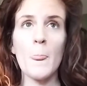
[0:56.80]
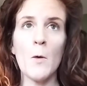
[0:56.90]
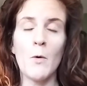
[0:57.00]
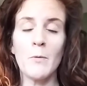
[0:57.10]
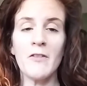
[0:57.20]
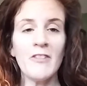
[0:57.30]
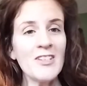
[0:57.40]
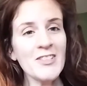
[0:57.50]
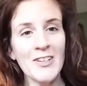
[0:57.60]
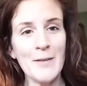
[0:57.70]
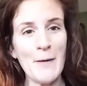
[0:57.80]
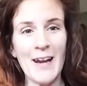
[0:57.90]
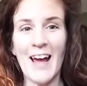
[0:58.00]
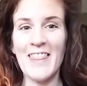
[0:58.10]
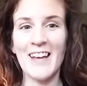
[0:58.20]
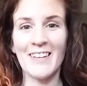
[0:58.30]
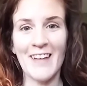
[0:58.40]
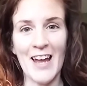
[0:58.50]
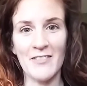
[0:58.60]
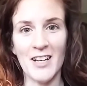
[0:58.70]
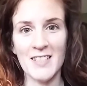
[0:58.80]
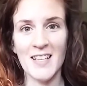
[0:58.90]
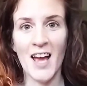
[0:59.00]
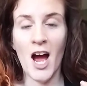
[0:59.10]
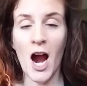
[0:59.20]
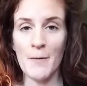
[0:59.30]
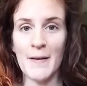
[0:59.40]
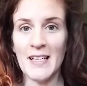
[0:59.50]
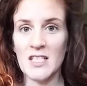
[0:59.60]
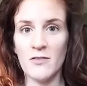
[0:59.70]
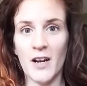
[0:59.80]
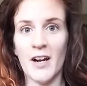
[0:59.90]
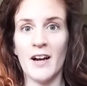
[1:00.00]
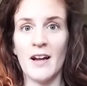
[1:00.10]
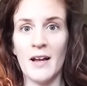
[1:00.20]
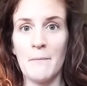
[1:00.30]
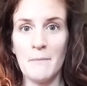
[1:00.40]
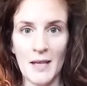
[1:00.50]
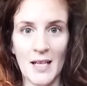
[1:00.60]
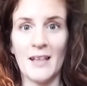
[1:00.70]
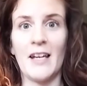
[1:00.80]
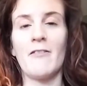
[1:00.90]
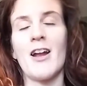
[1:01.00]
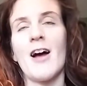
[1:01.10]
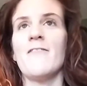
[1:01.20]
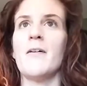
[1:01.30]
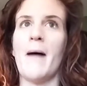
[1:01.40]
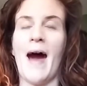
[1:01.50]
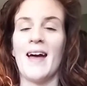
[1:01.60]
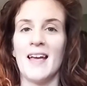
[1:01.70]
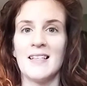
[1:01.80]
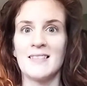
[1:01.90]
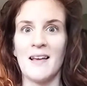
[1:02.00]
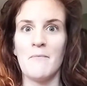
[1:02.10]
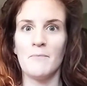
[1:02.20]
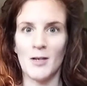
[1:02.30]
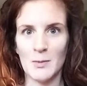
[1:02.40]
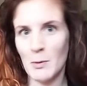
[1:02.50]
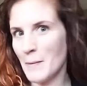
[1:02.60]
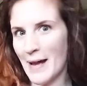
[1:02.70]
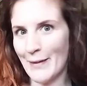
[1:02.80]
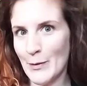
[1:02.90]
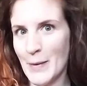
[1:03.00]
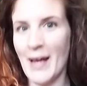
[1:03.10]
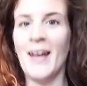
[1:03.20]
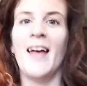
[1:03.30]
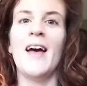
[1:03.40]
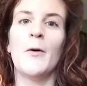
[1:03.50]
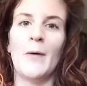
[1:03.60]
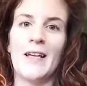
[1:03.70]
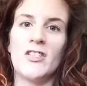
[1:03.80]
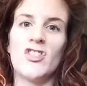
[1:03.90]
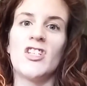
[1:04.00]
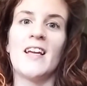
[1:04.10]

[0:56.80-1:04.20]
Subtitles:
When we first learn about it, I think a lot of us, our biggest fear immediately right off the bat is multiple myeloma, which